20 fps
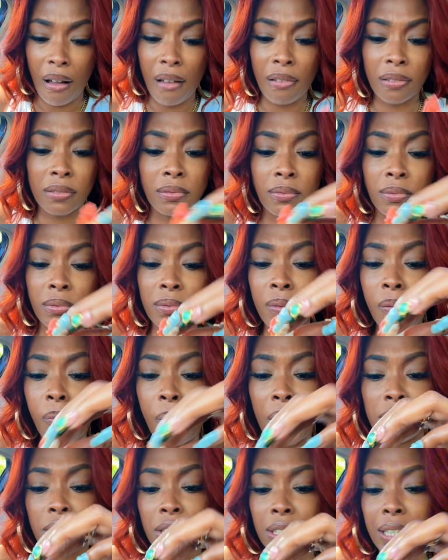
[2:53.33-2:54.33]
Mm
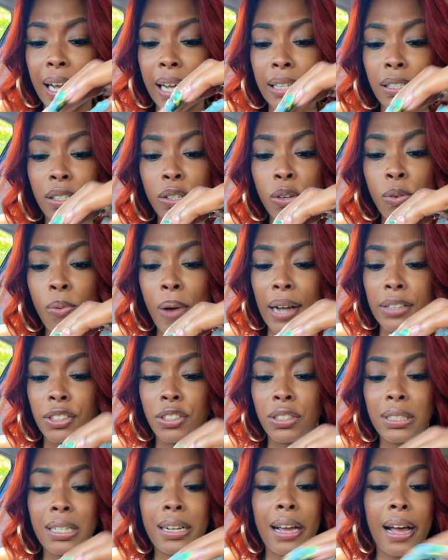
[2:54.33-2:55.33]
-mm, I should have got two. I
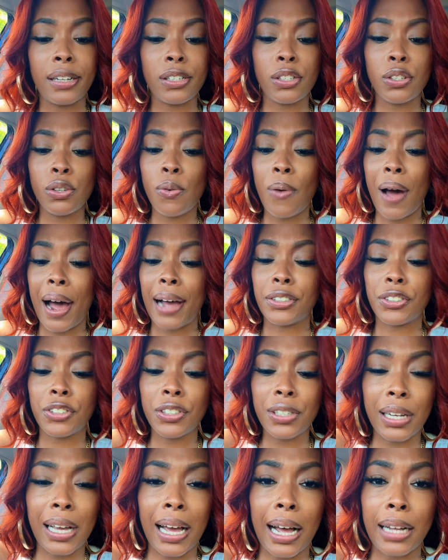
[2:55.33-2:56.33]
should have got two. I should
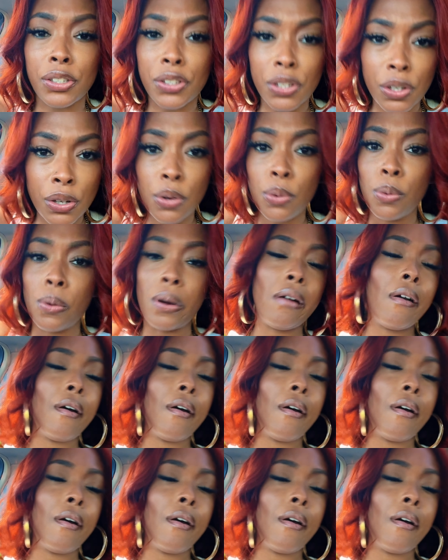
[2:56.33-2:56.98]
have got two.